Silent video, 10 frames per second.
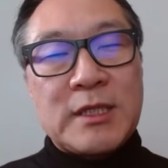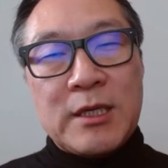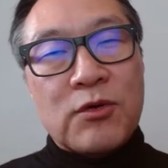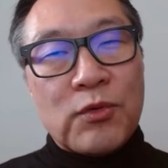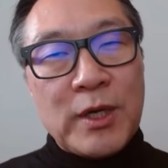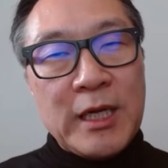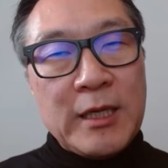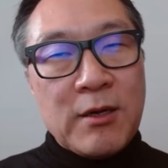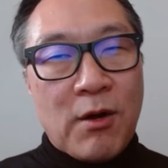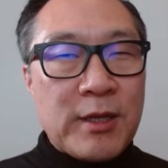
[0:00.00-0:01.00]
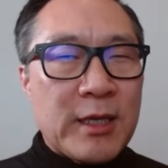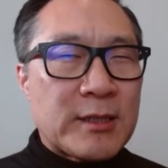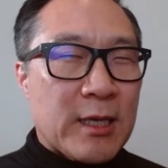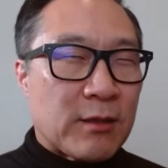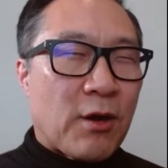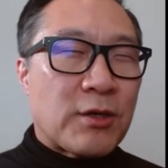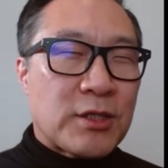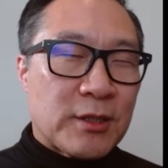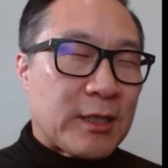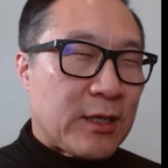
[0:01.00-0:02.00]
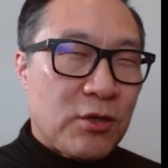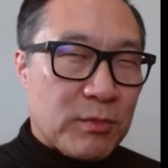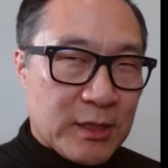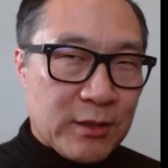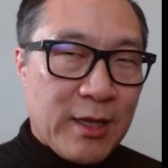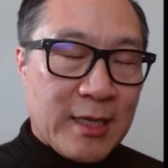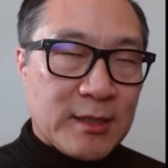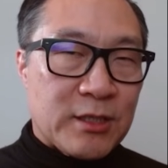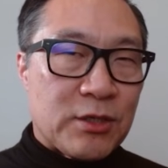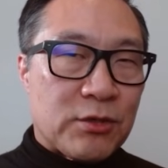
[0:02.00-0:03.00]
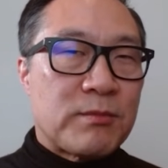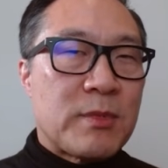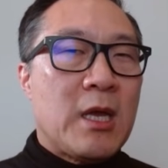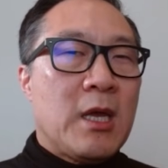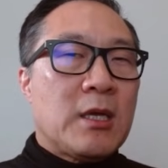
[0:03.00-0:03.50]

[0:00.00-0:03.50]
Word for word: And what's in green are things that largely the human still has to do.